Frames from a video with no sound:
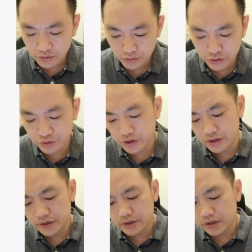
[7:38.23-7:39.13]
which
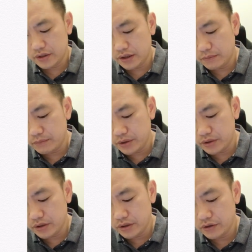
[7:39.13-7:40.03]
is
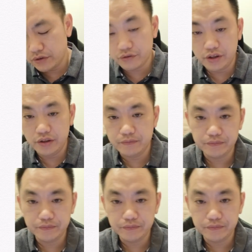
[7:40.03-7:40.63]
number 3.